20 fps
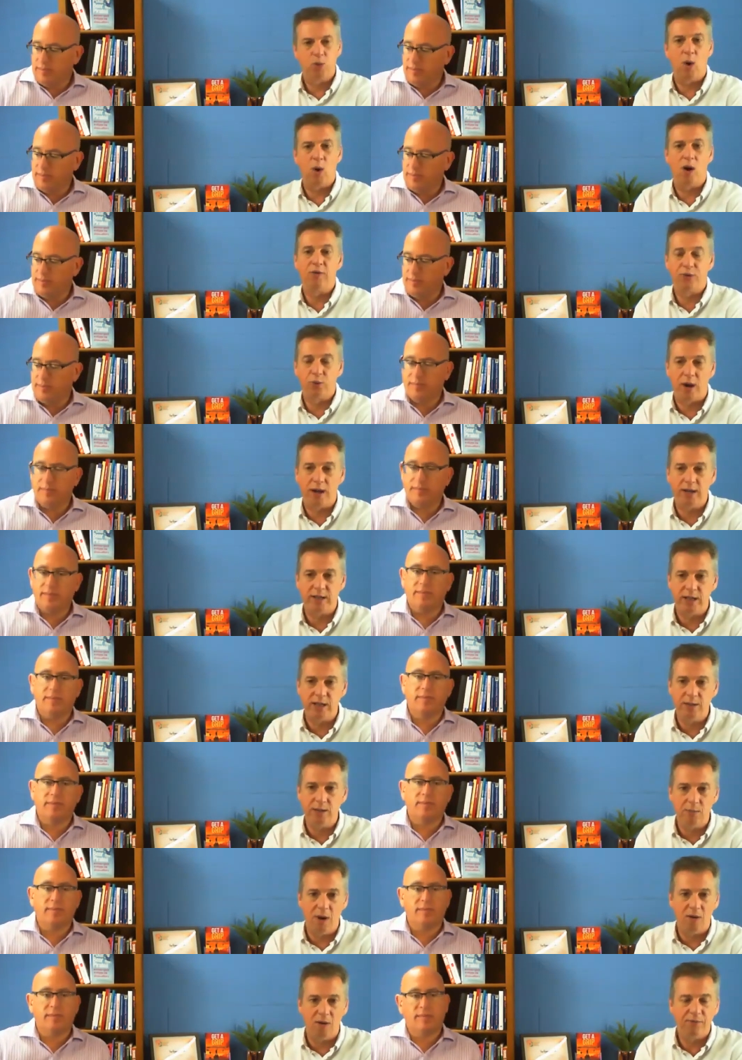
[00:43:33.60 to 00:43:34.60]
Speaker 1: 12 to
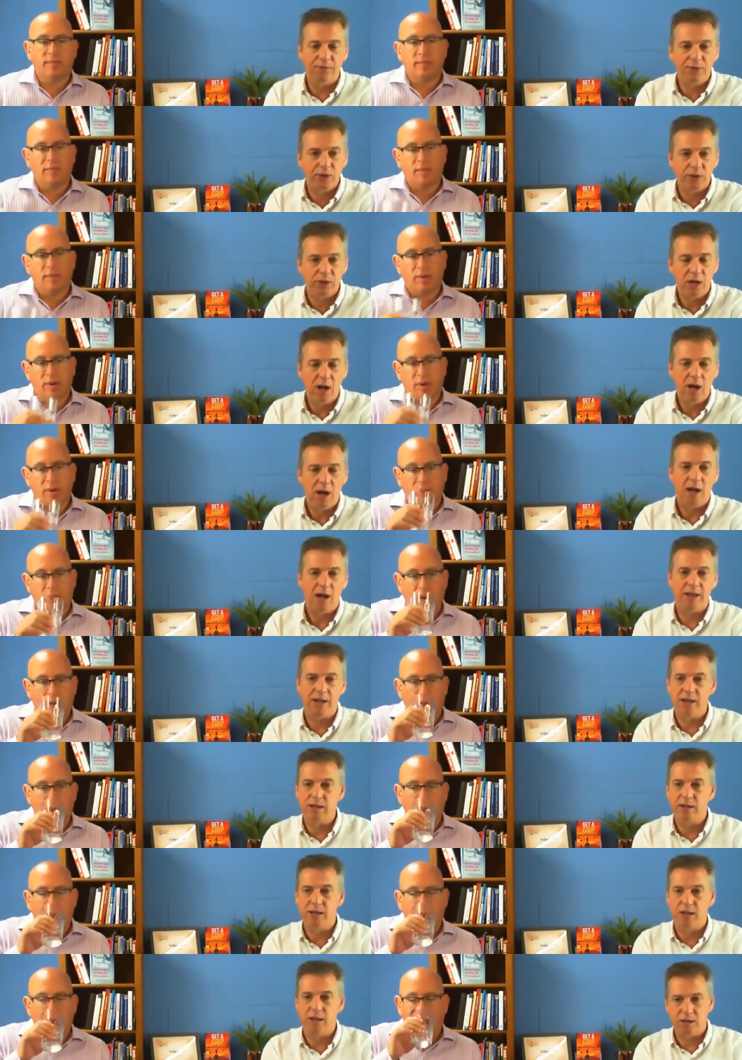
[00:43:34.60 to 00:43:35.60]
18 months, and
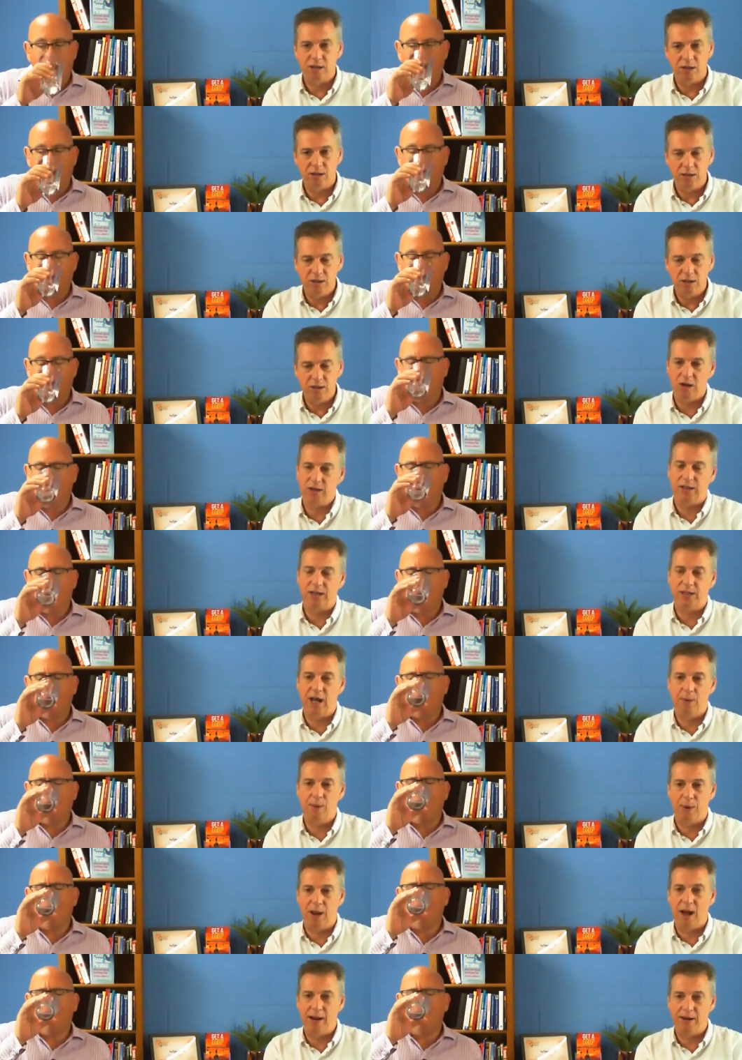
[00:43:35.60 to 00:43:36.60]
the, the 90
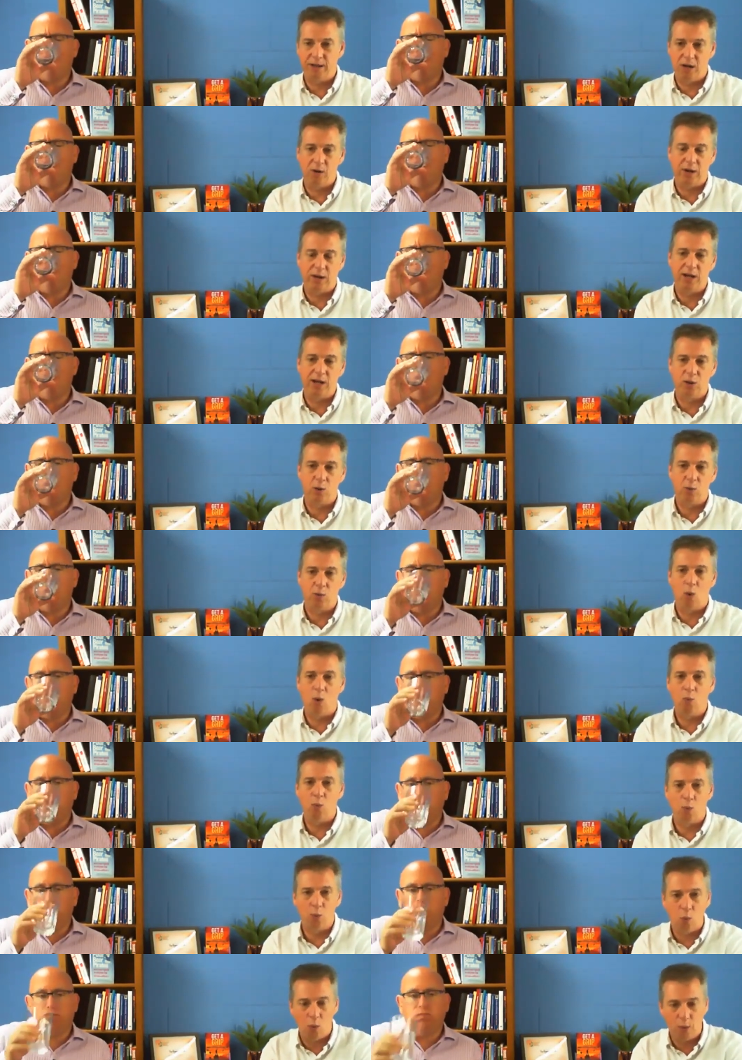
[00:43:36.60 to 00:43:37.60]
day plan is okay. So
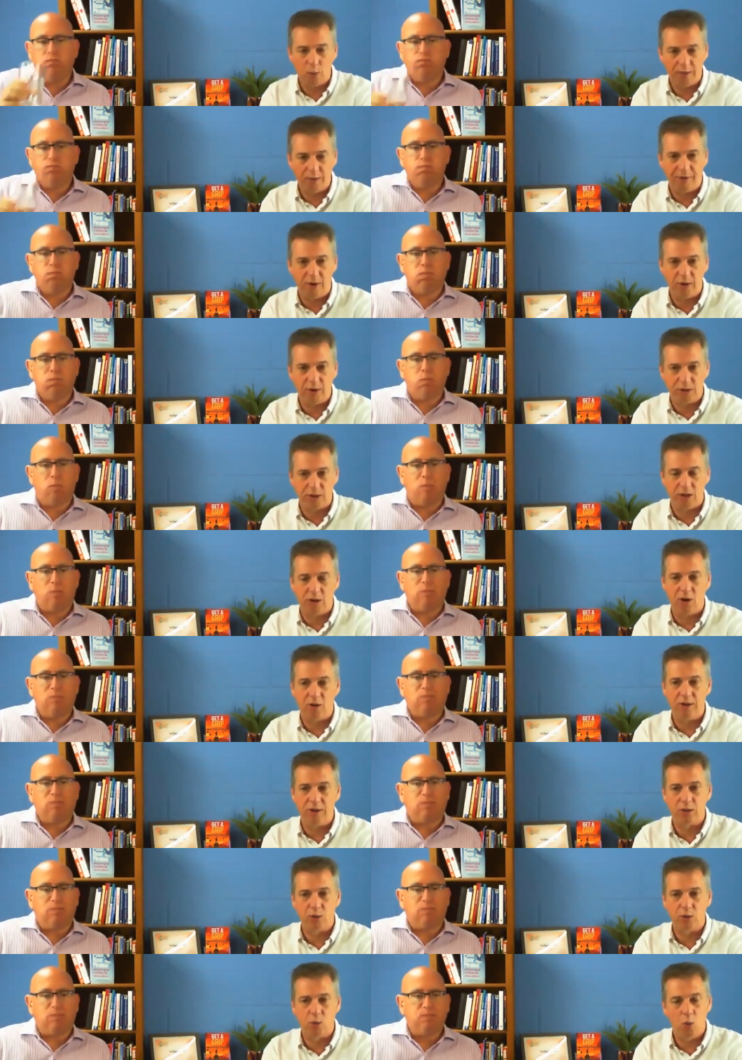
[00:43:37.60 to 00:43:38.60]
what what are we focusing
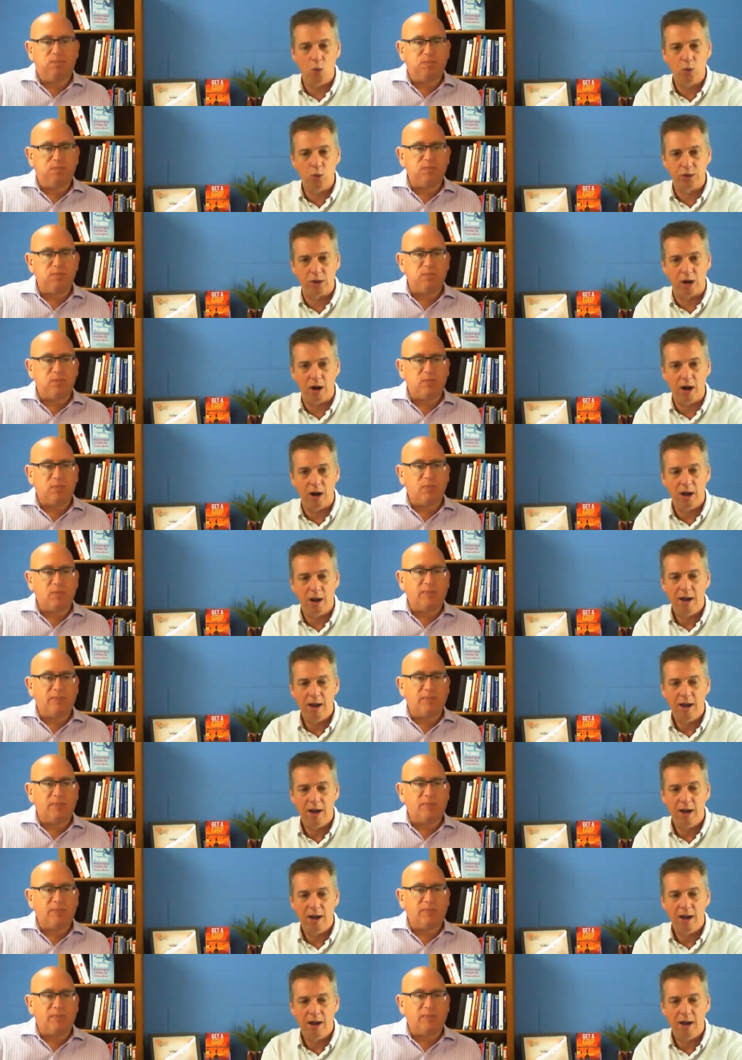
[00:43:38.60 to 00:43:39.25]
on this quarter?